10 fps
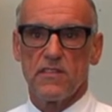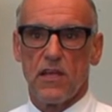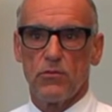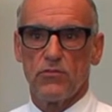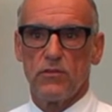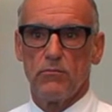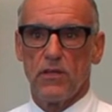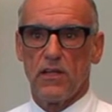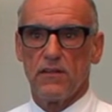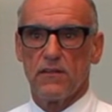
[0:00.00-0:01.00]
this type of
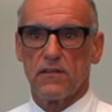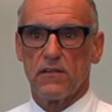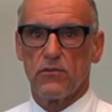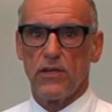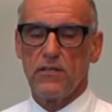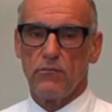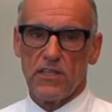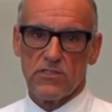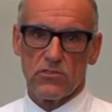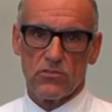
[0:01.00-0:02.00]
implant, a
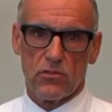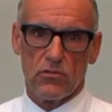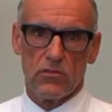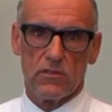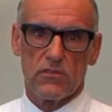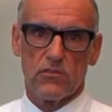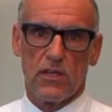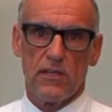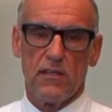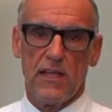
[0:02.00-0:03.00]
randomized control
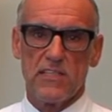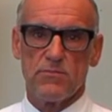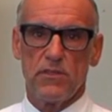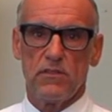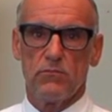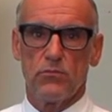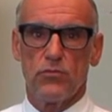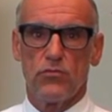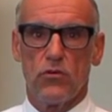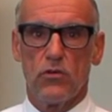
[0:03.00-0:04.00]
trial has been
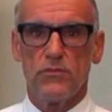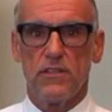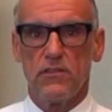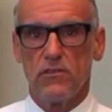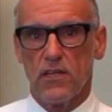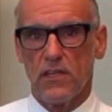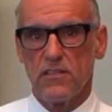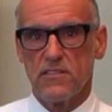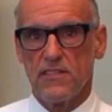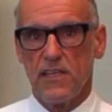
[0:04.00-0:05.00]
performed in the
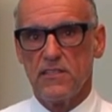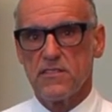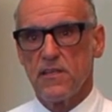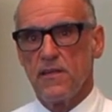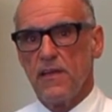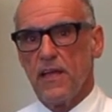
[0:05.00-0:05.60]
United States,